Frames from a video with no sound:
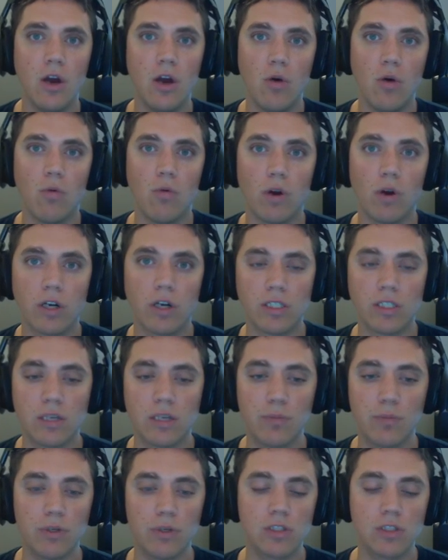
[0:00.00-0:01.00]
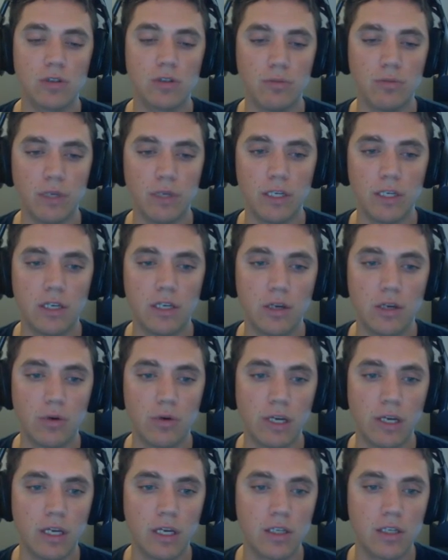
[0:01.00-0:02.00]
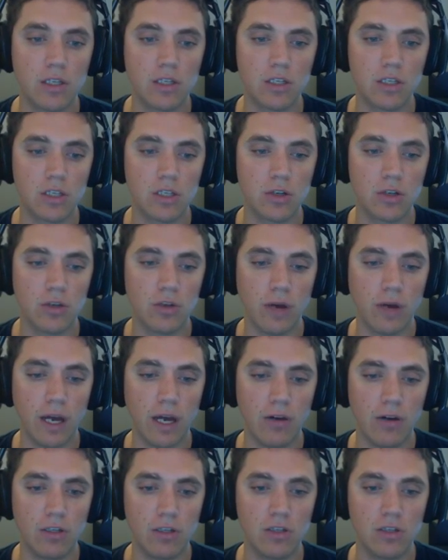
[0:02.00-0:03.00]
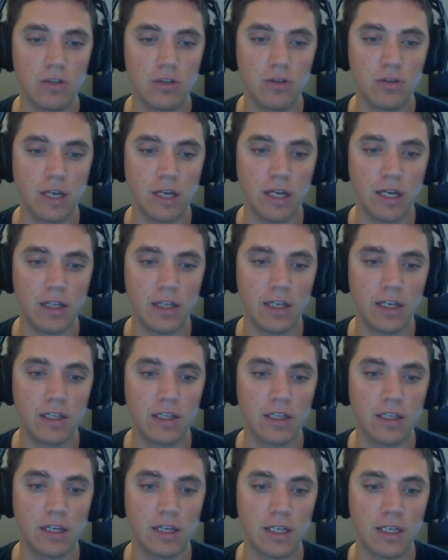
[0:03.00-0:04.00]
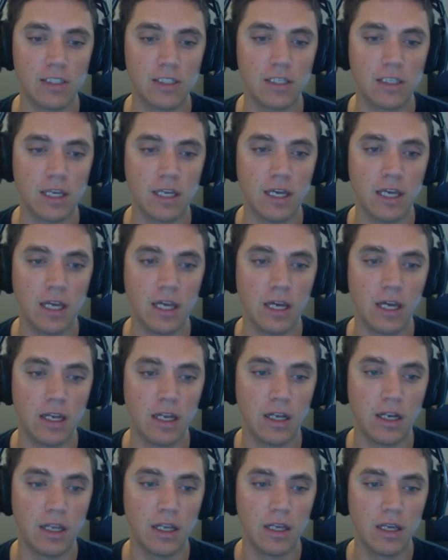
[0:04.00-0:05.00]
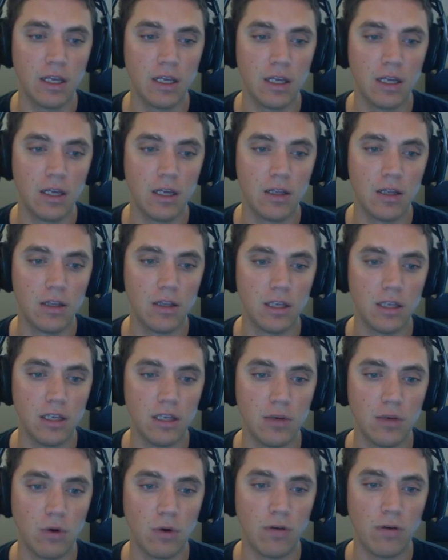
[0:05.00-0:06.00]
were simple, so it'd be quick to show you how to do that, like the desk and the wall